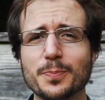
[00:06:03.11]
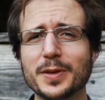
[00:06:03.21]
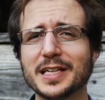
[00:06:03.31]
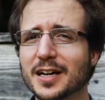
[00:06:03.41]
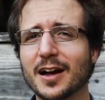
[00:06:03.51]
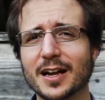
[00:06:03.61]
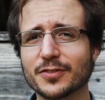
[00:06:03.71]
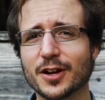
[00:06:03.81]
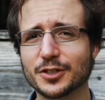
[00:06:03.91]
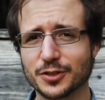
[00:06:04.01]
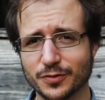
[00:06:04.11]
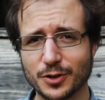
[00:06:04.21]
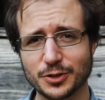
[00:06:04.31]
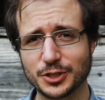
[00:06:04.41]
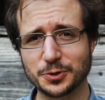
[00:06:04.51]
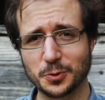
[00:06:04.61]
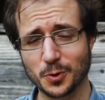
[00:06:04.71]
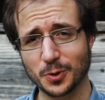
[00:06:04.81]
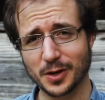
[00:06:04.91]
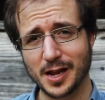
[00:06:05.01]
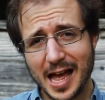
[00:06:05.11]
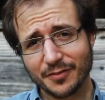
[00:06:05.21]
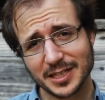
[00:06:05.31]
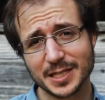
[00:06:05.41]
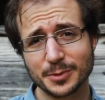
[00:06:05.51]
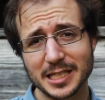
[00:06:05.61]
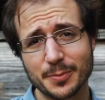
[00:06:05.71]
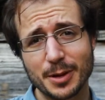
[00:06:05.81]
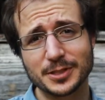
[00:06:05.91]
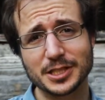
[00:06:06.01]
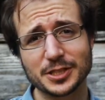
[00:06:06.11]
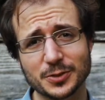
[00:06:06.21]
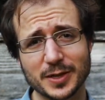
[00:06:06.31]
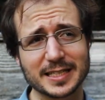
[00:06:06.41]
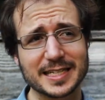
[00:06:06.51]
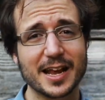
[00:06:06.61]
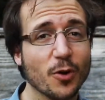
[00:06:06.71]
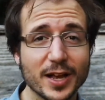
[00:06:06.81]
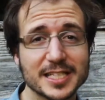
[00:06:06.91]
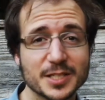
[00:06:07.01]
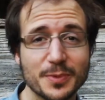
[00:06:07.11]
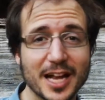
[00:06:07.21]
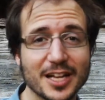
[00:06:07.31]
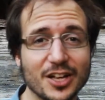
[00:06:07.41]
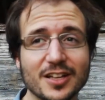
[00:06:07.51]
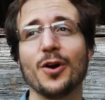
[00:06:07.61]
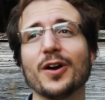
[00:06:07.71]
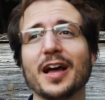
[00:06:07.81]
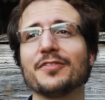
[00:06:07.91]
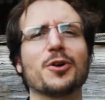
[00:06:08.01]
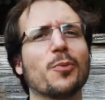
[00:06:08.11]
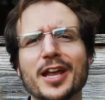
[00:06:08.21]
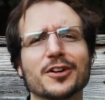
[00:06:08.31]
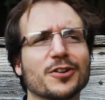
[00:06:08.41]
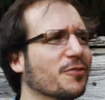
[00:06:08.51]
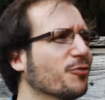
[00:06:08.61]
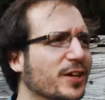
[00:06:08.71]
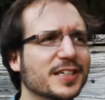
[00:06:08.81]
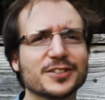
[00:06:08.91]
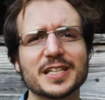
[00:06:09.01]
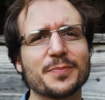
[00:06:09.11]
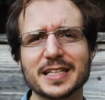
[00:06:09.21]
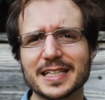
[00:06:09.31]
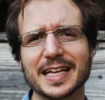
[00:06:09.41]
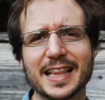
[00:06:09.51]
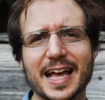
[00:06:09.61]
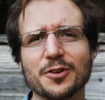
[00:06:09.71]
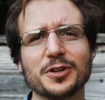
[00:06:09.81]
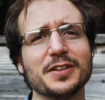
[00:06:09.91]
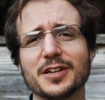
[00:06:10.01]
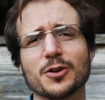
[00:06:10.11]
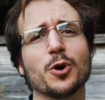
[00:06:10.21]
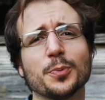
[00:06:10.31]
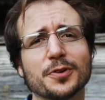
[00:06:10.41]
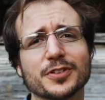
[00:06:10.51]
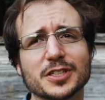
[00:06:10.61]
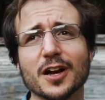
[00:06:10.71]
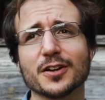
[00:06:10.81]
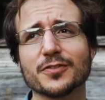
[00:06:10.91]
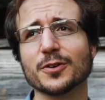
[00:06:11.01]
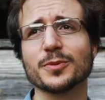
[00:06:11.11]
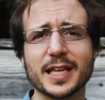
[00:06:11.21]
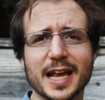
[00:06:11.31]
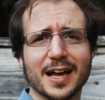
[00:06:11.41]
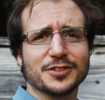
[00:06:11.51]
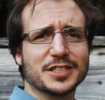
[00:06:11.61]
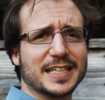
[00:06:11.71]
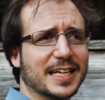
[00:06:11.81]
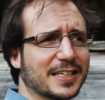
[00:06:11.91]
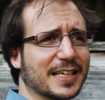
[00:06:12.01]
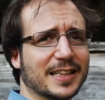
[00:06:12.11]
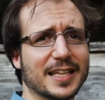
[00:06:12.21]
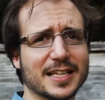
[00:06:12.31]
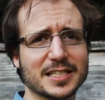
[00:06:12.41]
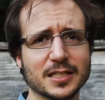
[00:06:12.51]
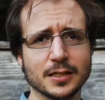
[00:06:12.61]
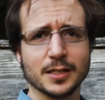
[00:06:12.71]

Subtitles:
being caught off guard in your photo shoot, or having somebody come up to you and say, okay, smile, or having a waiter or a friend or something like that, or even a corporate photographer when they have you stand like this,